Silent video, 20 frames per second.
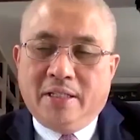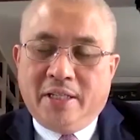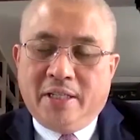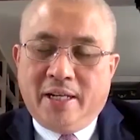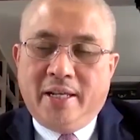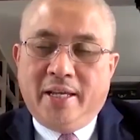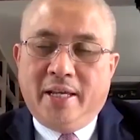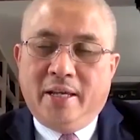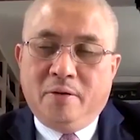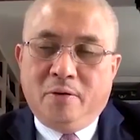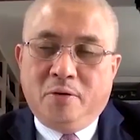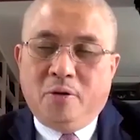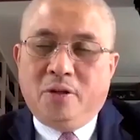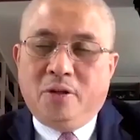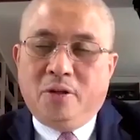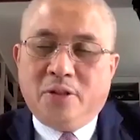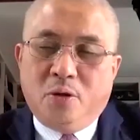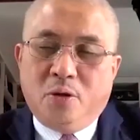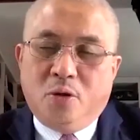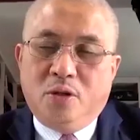Geely, who
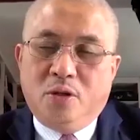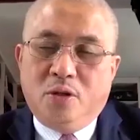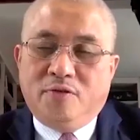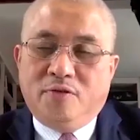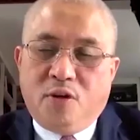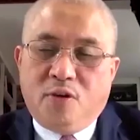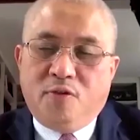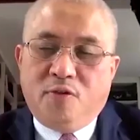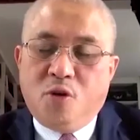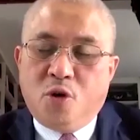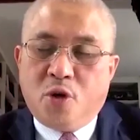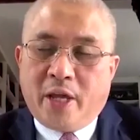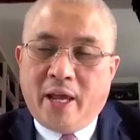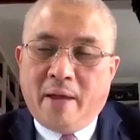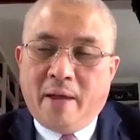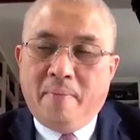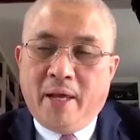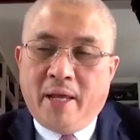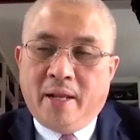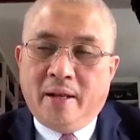also owns Volvo,
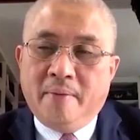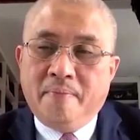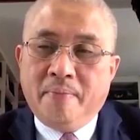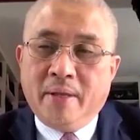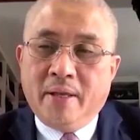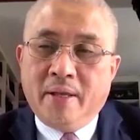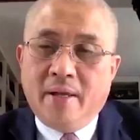came in.